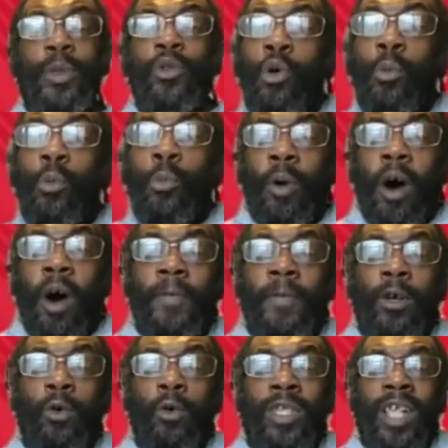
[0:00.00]
be normal, part
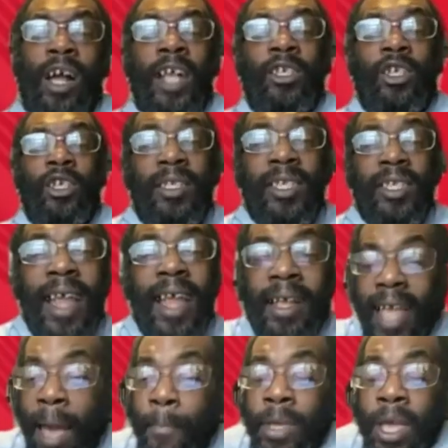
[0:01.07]
of the course. Like I should have seen that
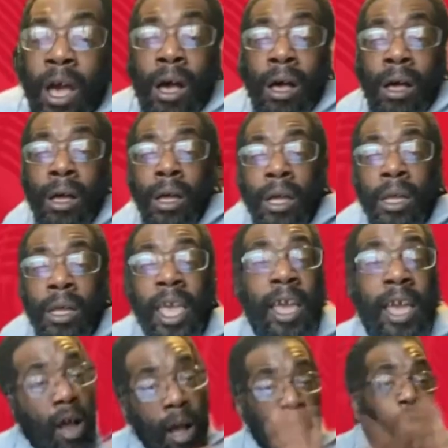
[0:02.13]
Gambia
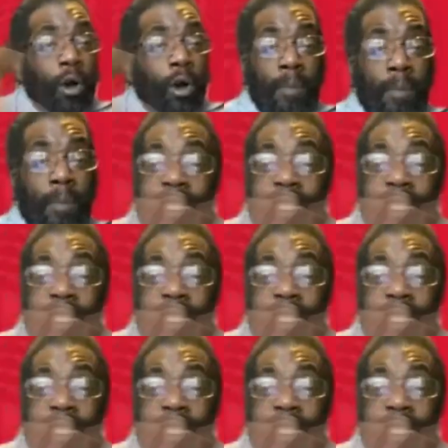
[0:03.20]
gig. I'm not I'm